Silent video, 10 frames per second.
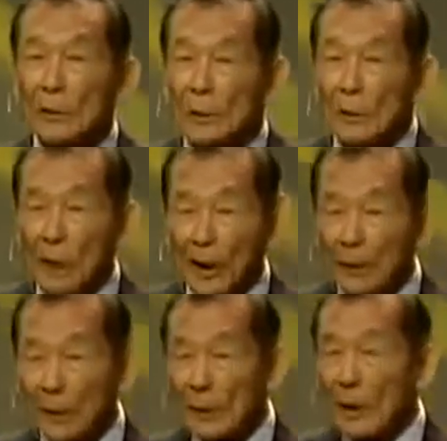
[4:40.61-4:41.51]
to
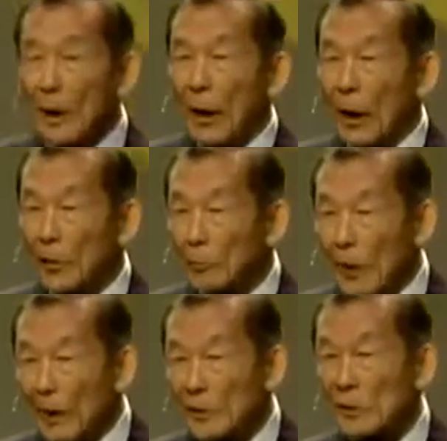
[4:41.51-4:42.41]
develop it on the
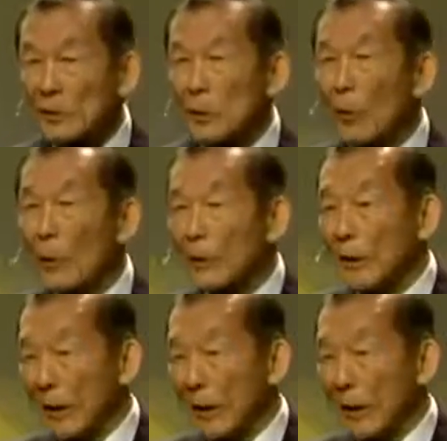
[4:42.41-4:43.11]
basis of what